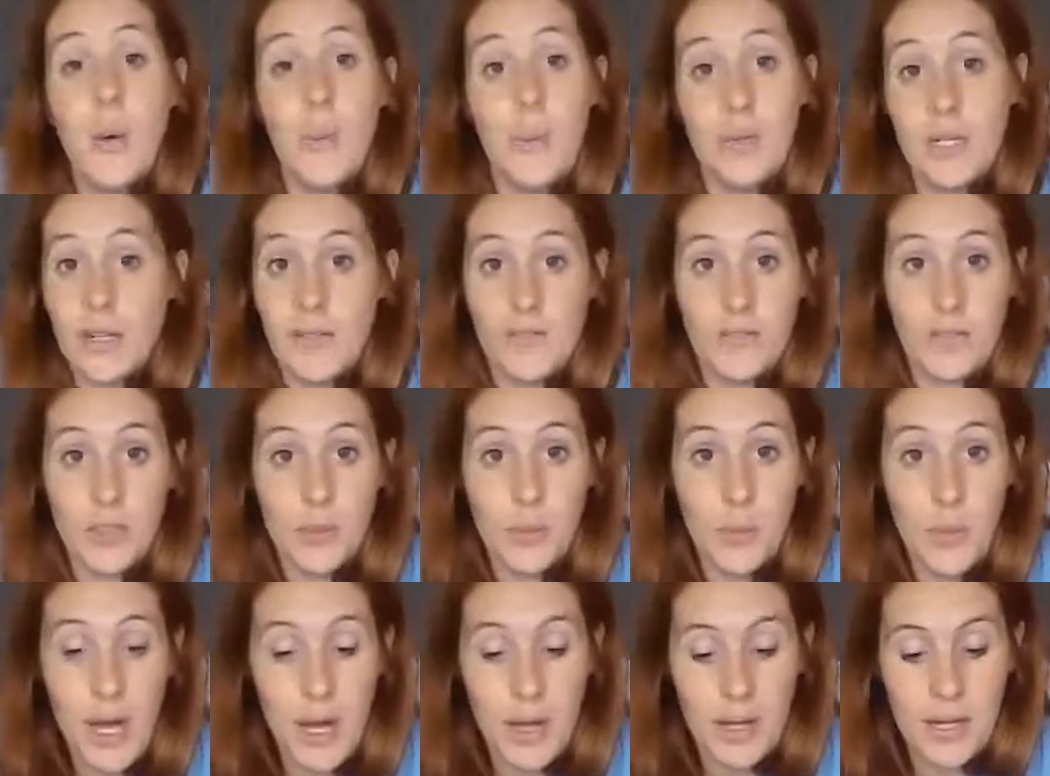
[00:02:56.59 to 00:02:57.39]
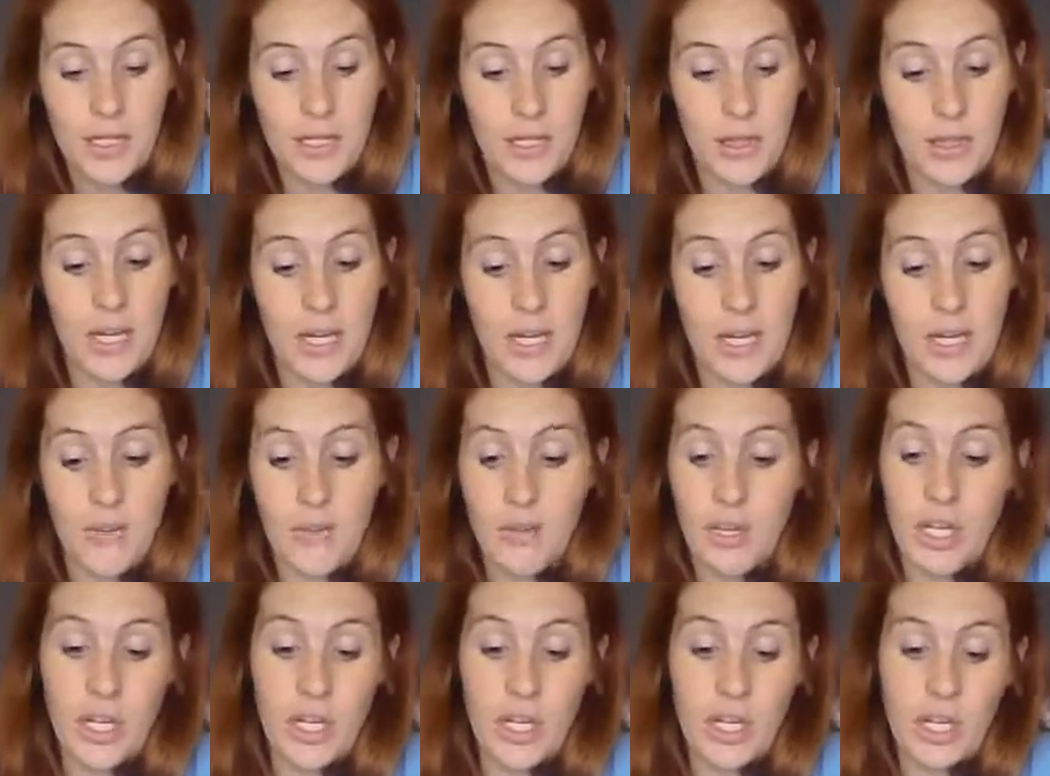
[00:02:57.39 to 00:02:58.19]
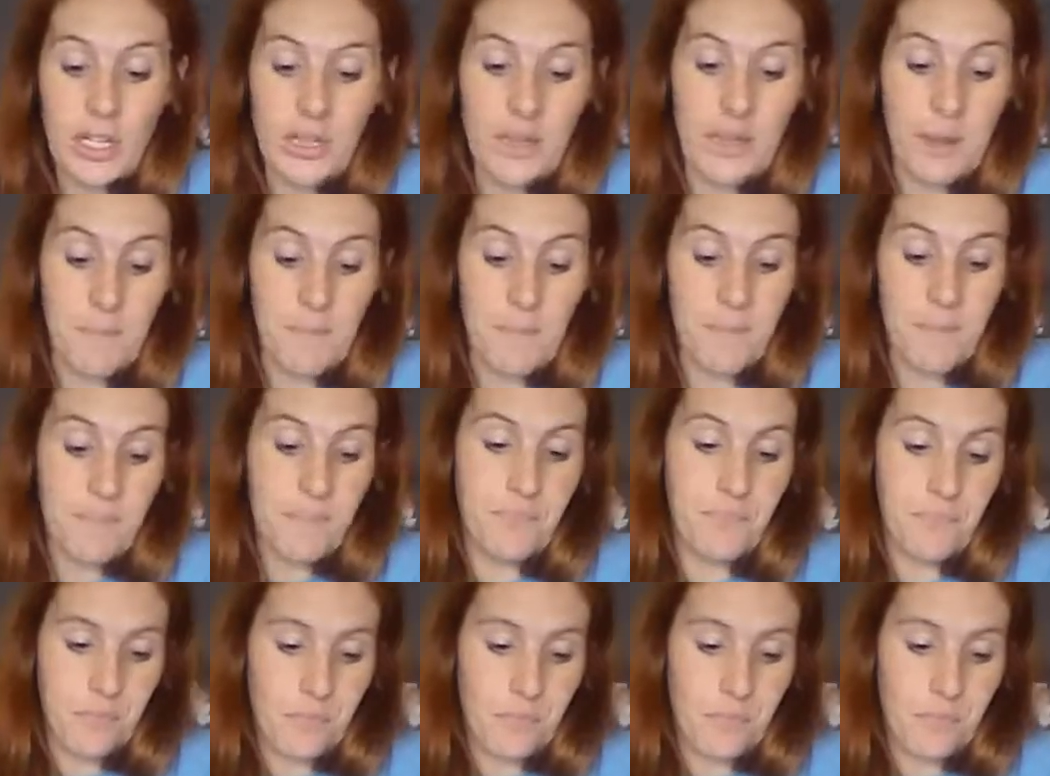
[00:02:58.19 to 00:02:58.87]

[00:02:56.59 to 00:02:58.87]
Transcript: whenever you want, and you can get really good at them.